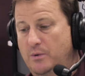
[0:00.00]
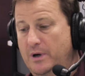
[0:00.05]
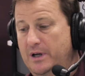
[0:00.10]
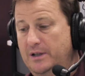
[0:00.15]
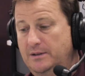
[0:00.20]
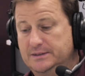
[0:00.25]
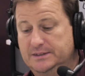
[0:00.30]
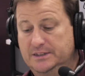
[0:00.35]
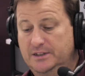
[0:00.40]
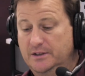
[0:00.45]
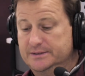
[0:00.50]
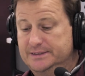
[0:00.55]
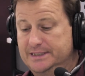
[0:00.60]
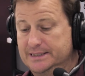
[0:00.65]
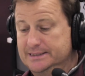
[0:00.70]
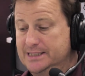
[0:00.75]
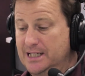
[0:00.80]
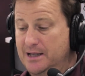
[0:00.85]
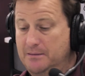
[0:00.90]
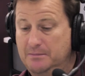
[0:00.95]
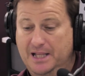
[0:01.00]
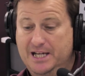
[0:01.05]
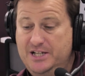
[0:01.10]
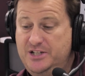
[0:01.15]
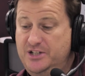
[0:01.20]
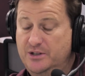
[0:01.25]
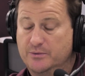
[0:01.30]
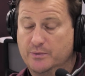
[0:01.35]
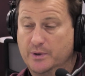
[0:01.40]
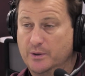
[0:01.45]
Well, you know, at this time
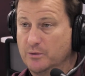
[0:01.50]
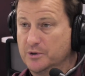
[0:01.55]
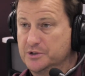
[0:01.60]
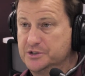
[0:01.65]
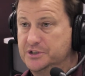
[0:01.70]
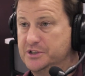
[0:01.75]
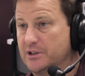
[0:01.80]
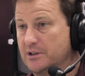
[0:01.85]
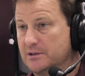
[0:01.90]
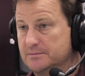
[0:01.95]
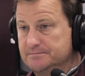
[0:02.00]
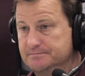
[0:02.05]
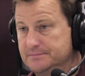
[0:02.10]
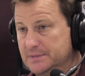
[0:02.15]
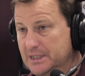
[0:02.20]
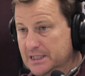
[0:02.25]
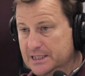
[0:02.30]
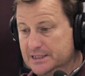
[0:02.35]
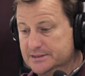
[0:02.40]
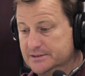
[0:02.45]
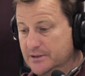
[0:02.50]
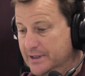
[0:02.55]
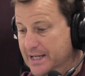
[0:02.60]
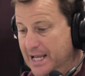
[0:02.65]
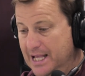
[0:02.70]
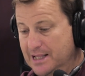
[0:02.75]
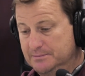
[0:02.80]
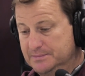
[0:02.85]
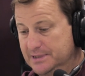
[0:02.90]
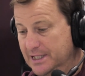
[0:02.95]
last year, we weren't sure. Uh, mm-hmm. So
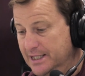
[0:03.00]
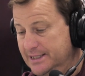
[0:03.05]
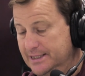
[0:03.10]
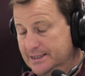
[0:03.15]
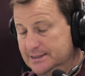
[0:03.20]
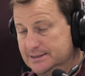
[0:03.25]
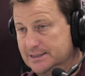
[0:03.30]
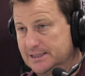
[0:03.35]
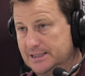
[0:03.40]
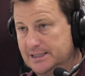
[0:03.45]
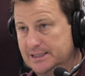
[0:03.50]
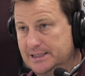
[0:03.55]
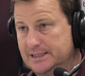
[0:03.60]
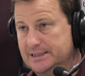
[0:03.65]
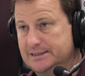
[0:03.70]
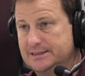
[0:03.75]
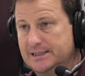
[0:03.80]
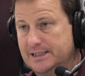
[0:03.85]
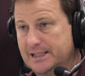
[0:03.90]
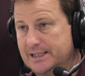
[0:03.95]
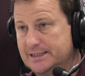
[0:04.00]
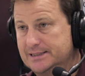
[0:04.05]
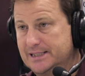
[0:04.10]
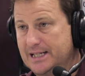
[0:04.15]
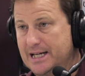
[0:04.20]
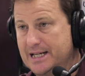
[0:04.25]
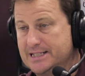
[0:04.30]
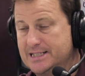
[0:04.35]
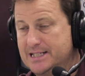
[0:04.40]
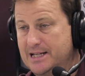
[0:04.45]
Caleb Duckings uh, is the next
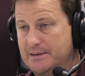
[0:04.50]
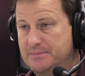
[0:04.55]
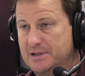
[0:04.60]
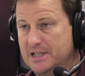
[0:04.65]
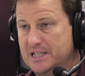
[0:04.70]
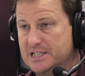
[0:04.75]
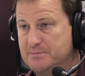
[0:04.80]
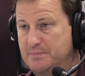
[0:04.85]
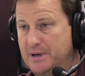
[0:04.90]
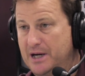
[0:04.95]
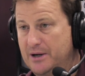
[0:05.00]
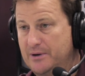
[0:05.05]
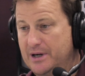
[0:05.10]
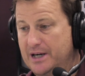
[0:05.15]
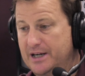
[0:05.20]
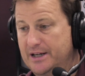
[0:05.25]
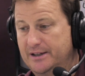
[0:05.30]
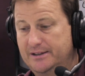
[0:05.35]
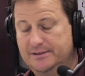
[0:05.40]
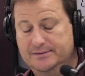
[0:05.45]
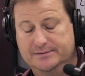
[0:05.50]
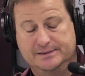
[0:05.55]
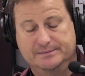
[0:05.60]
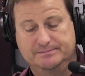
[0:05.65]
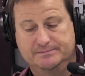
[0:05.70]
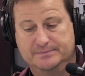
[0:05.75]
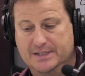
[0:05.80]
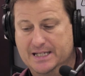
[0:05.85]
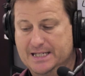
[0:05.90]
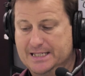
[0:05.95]
guy to step into that spot right here,
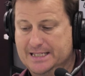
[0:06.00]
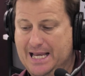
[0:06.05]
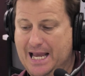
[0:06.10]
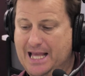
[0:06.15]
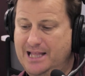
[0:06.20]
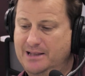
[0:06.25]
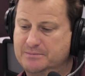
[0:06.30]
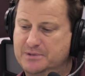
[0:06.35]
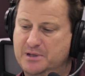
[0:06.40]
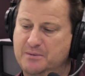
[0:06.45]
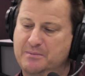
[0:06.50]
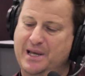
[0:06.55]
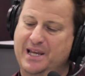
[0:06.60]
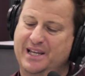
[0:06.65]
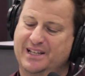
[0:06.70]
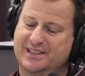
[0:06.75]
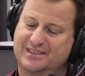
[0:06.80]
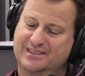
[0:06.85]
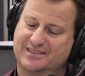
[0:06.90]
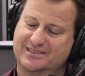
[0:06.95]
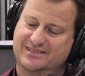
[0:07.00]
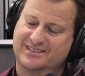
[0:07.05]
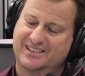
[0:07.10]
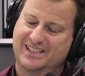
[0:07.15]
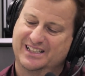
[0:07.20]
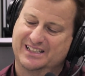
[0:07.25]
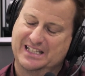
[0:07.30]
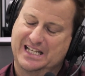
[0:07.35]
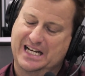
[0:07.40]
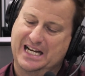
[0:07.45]
and and Caleb to me is,
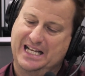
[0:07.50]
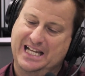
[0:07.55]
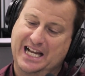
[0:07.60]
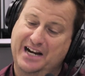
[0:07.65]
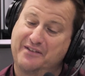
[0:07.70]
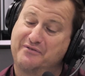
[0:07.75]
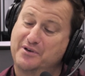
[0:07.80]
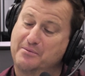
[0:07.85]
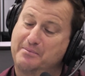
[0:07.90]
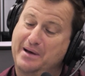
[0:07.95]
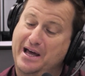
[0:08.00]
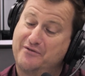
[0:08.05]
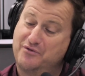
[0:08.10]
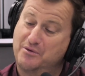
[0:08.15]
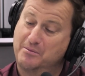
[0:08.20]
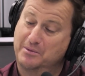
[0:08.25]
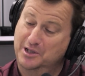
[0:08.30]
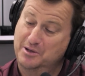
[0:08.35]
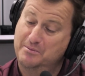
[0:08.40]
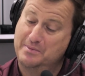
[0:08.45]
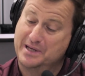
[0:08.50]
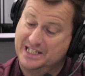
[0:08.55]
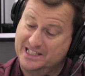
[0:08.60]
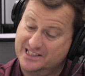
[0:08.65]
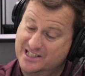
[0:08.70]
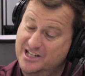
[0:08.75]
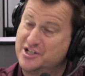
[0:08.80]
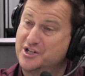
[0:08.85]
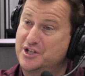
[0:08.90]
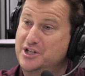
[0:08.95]
and, and I kind of feel bad for him a little bit
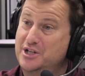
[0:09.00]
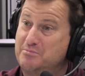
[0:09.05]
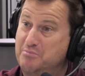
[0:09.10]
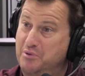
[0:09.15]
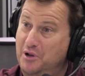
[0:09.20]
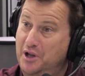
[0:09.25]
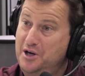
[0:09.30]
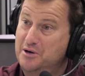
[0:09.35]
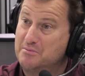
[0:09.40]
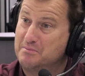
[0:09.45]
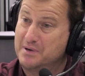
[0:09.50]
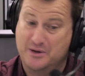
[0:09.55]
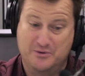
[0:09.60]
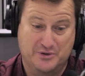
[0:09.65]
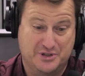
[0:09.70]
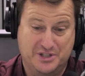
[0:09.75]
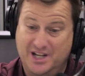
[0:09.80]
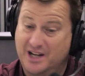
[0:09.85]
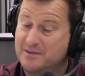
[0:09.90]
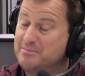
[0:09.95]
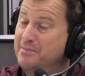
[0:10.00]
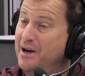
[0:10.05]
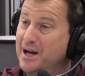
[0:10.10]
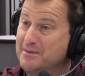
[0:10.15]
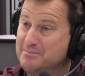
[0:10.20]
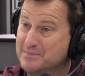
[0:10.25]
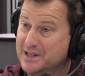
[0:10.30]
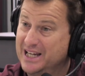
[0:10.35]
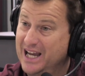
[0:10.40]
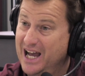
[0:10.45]
because he's a good player, but he was stuck
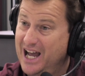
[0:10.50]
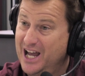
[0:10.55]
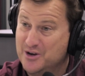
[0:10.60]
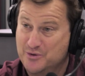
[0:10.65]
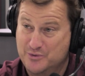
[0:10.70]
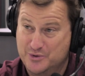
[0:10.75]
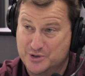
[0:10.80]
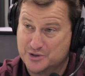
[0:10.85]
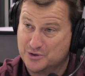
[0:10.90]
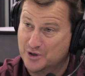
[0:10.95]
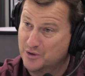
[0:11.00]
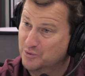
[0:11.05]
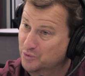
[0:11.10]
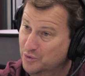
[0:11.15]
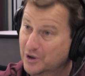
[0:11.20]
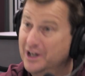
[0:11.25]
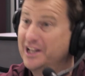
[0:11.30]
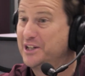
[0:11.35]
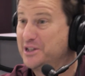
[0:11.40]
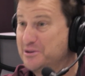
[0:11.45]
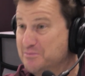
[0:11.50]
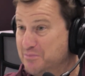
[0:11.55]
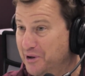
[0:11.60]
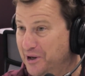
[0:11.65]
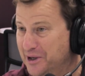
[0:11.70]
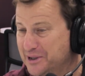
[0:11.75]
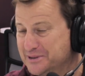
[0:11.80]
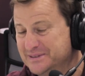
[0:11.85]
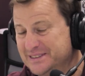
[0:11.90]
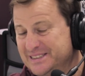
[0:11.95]
behind Makai, who was a really good
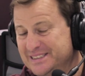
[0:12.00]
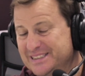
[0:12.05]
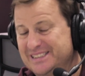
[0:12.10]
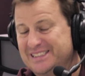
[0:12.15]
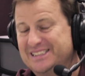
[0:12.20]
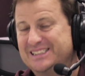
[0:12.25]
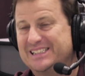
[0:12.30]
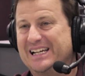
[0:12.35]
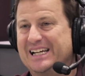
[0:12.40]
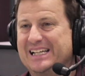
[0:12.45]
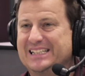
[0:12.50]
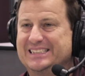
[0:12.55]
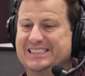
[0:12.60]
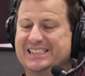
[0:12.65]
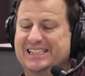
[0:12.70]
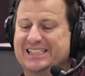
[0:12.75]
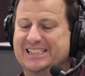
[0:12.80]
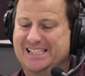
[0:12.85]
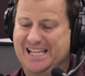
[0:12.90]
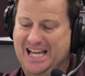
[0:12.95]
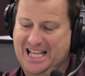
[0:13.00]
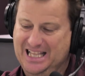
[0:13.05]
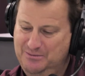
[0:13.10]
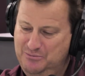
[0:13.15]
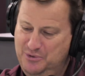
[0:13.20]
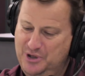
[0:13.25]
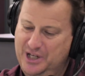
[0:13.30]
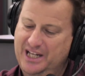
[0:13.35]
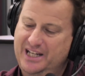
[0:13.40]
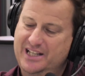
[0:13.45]
player, and uh,
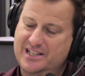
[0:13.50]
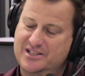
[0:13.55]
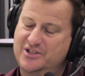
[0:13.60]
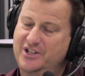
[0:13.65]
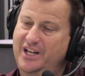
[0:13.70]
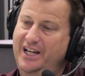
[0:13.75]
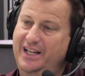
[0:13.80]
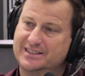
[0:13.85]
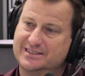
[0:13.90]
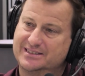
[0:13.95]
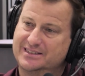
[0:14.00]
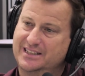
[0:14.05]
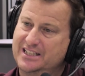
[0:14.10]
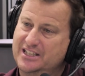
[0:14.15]
Caleb will get his chance.